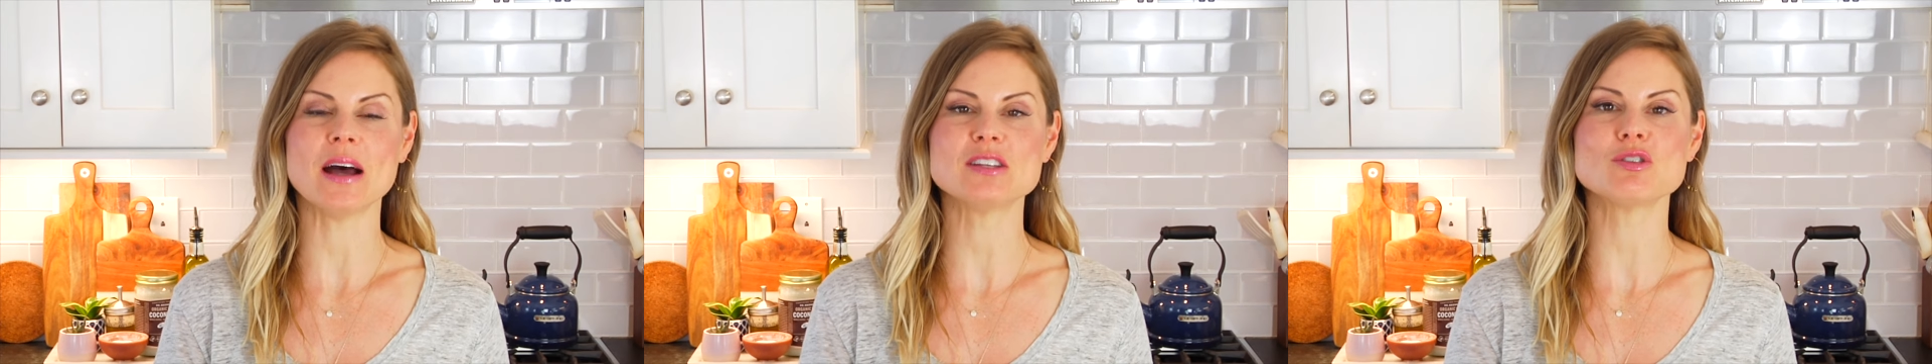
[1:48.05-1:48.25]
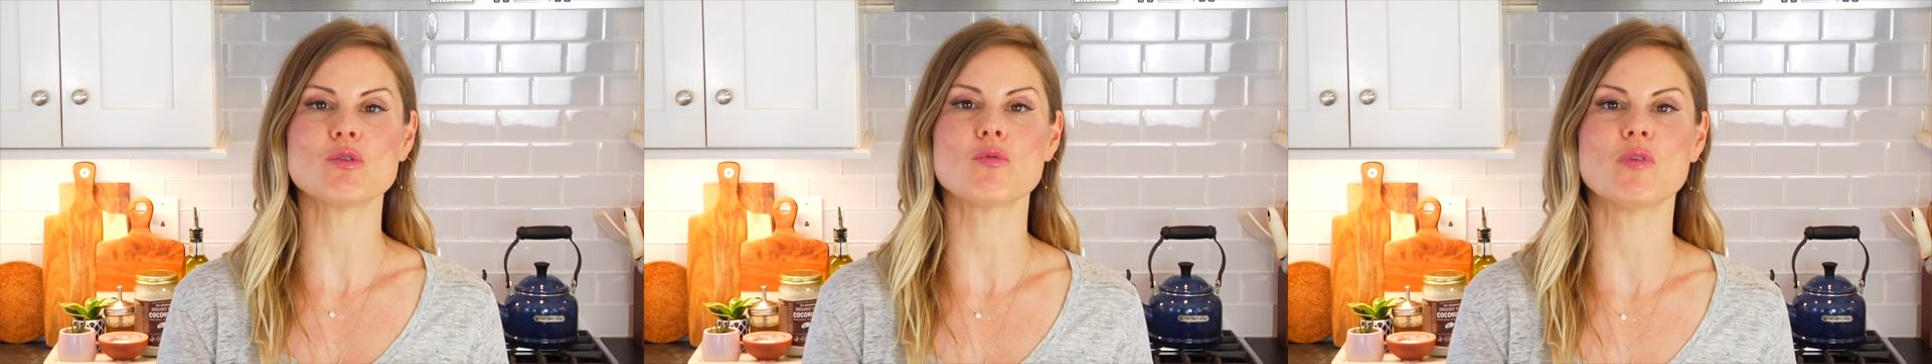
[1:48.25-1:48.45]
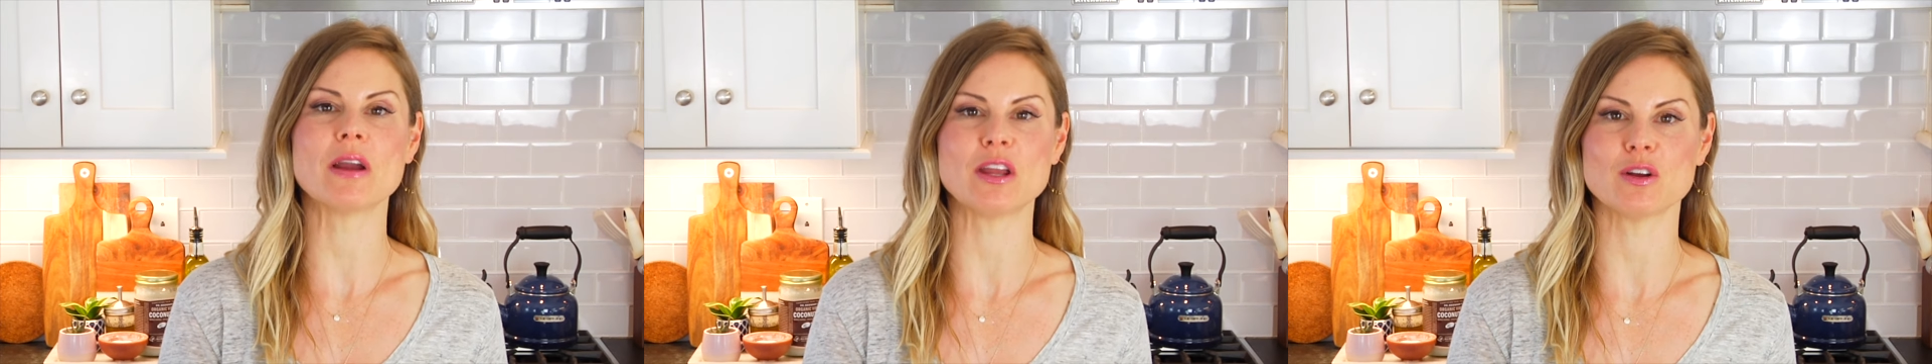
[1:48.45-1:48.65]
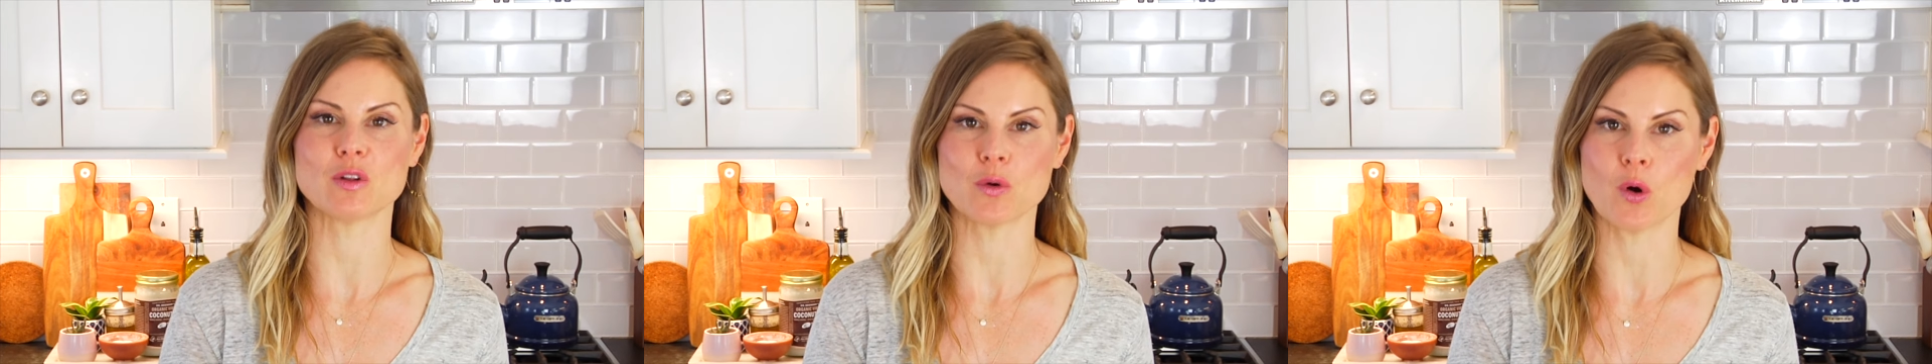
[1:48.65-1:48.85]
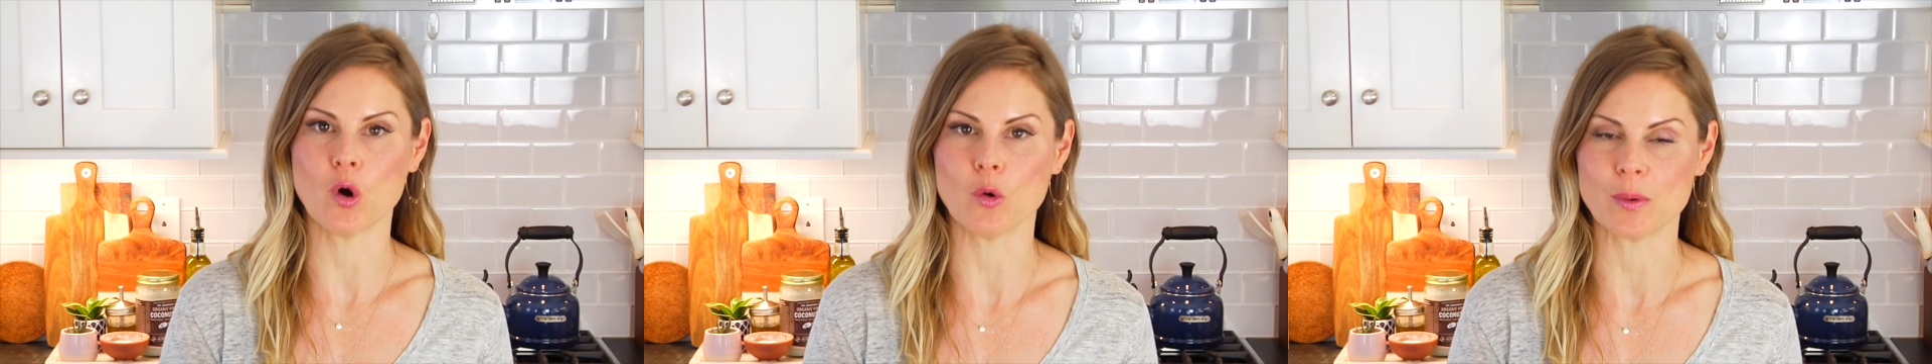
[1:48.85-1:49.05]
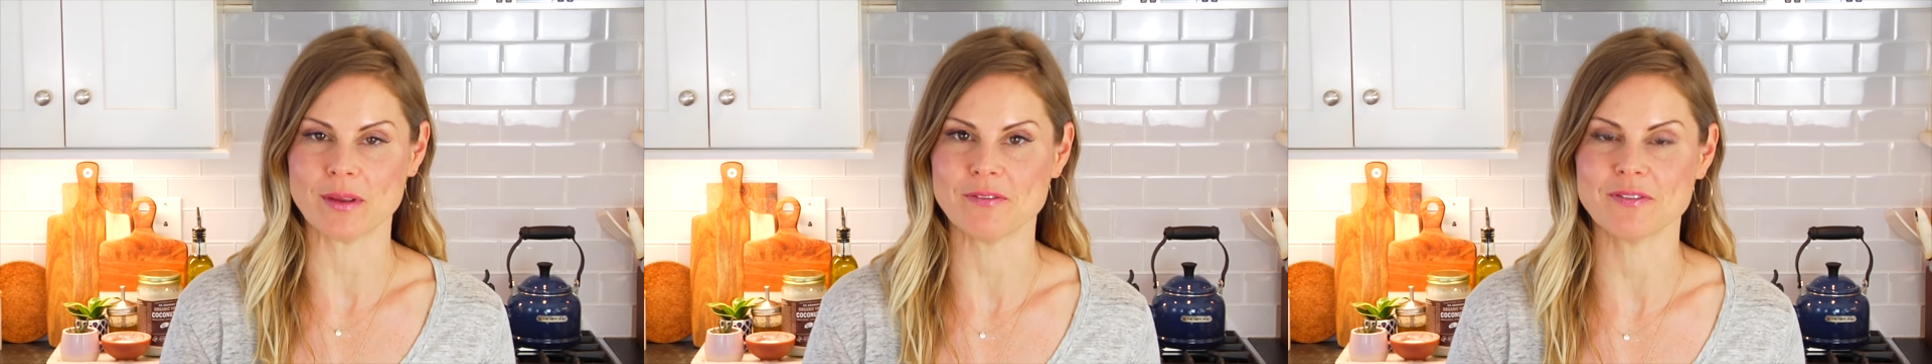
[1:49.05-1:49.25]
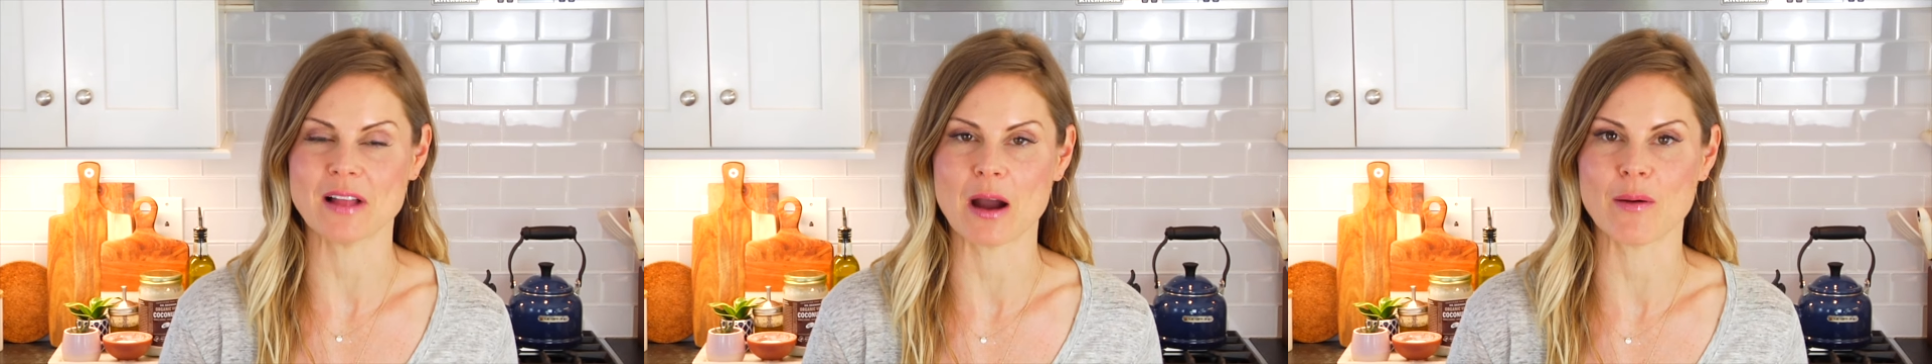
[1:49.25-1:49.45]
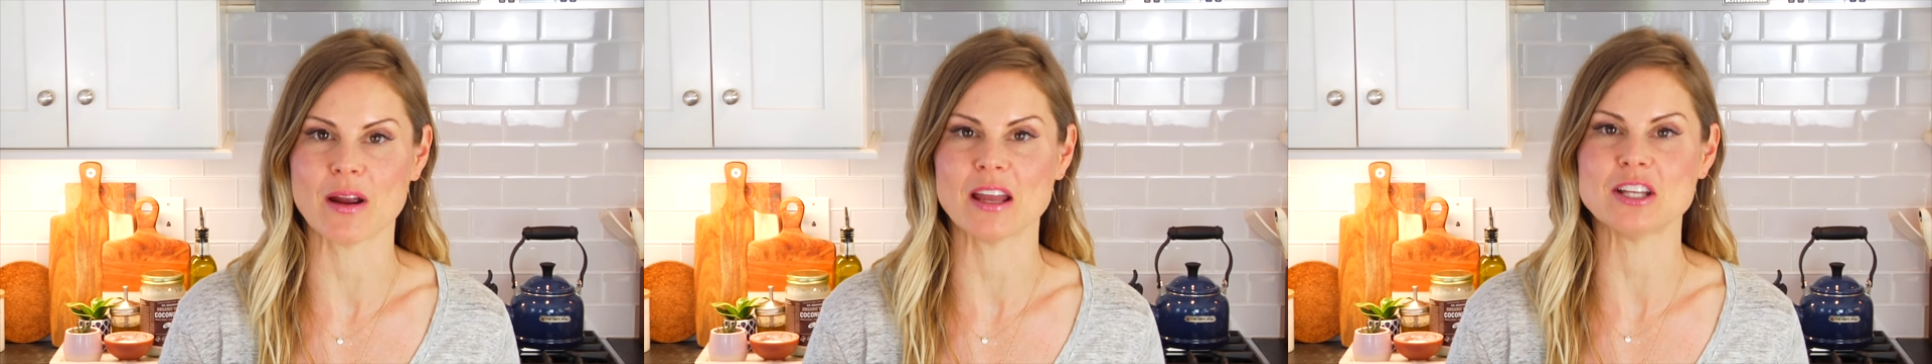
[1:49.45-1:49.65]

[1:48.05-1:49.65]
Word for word: as regular whole wheat flour.